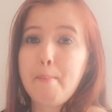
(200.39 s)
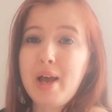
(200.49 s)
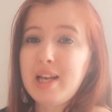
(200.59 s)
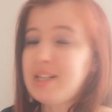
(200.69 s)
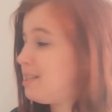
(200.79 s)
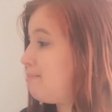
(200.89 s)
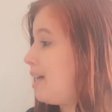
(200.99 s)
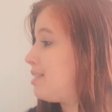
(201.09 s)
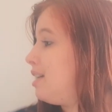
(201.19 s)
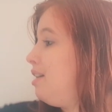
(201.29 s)
but it doesn't
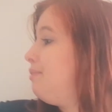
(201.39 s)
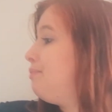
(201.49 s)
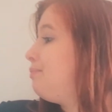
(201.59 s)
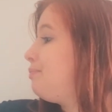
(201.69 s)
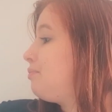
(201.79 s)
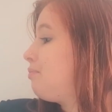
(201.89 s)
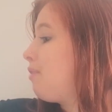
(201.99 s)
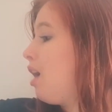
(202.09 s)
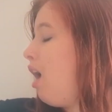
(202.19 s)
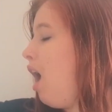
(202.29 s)
matter.
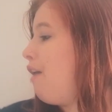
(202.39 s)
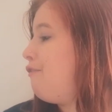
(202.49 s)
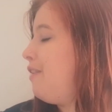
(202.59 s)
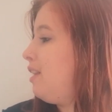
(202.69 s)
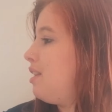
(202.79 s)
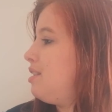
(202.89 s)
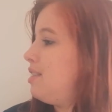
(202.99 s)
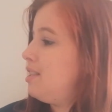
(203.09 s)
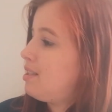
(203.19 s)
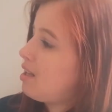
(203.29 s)
I think this is